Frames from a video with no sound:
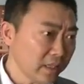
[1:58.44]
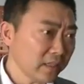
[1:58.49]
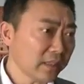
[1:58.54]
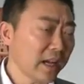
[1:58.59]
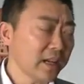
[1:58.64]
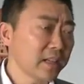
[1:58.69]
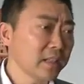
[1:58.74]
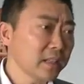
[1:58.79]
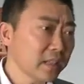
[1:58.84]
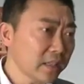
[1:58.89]

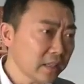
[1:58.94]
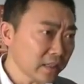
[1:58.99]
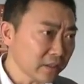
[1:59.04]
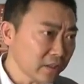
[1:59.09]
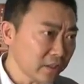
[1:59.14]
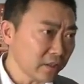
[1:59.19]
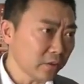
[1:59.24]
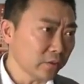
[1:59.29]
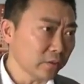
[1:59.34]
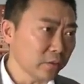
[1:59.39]
With
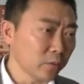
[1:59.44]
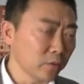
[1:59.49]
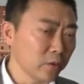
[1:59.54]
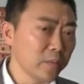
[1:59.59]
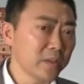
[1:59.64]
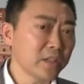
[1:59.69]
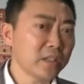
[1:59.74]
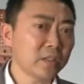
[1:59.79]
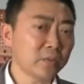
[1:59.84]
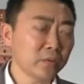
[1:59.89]
3D
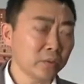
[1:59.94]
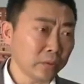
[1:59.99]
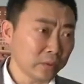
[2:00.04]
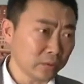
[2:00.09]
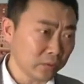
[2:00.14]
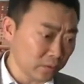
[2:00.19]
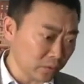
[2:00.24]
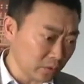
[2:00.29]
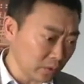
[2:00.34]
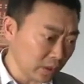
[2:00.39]
printing,
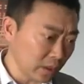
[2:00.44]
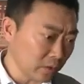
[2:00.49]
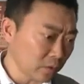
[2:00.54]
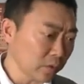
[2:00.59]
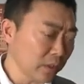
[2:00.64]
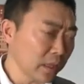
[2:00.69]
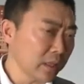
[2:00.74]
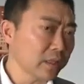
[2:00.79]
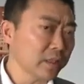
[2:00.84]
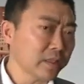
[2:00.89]
in the
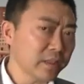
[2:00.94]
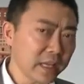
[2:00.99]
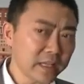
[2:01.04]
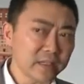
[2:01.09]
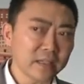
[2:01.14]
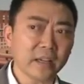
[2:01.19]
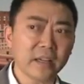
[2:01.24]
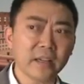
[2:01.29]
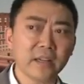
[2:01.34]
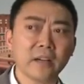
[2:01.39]
future,
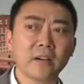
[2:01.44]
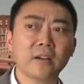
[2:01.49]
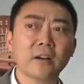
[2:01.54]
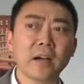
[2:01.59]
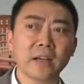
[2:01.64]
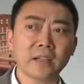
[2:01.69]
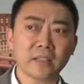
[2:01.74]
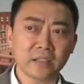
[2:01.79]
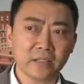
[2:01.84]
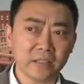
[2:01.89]
we can
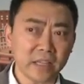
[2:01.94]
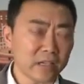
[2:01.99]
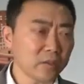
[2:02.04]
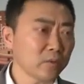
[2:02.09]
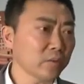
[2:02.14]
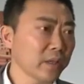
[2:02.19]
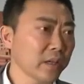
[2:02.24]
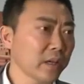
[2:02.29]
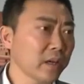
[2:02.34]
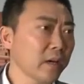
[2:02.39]
build good
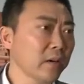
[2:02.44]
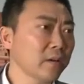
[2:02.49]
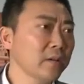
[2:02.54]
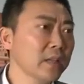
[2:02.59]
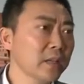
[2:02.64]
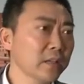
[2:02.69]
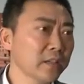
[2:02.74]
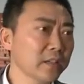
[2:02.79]
buildings with